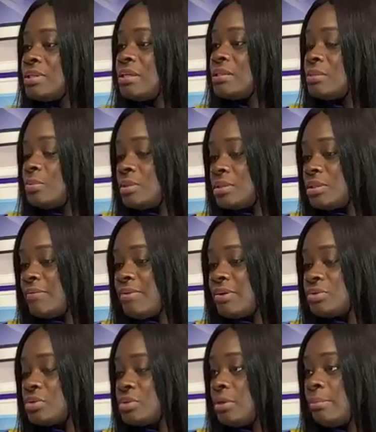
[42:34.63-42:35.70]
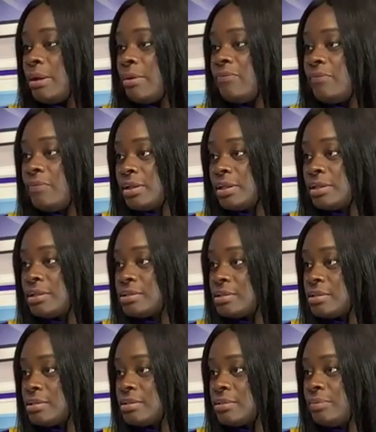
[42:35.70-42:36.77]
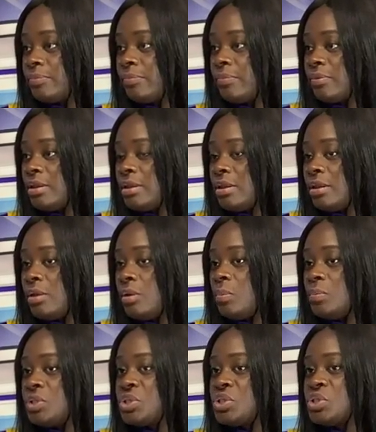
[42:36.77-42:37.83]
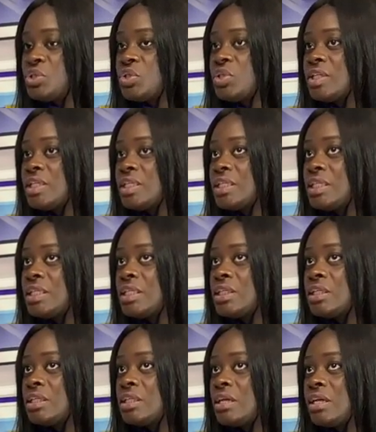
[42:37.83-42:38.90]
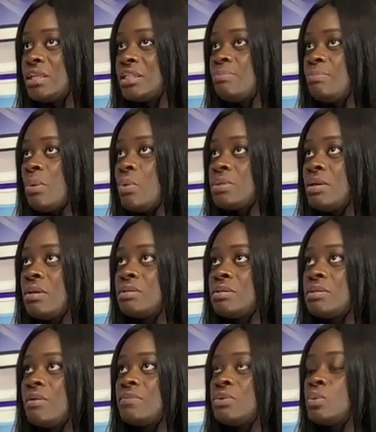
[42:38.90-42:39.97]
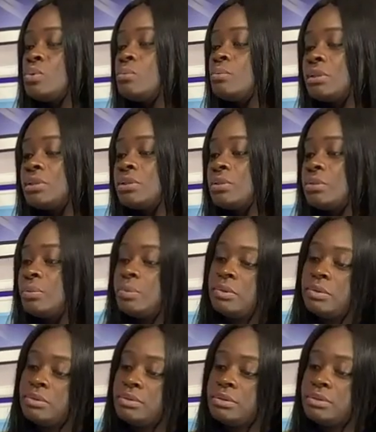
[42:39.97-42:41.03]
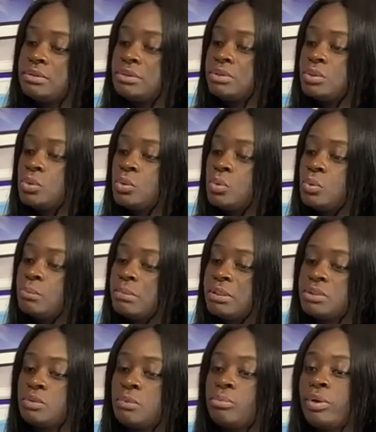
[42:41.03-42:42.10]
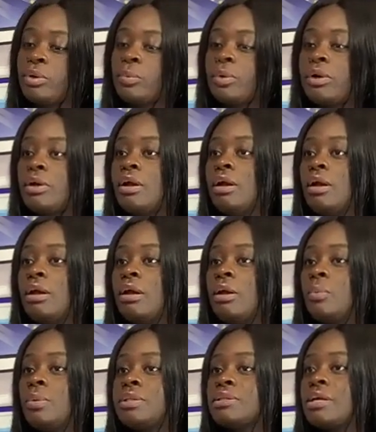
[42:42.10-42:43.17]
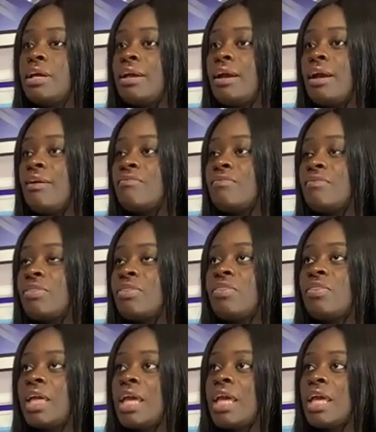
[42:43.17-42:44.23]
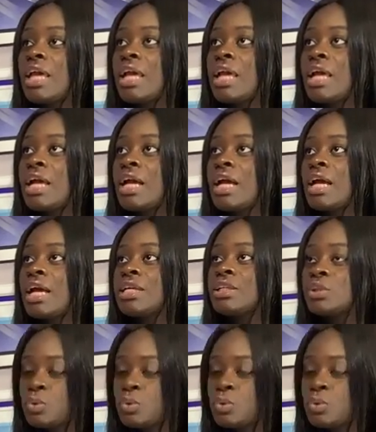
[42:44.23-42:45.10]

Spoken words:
boils down to what Sylvester said about feelings. We shouldn't expose ourselves too much to the world, too much to a point where we take everything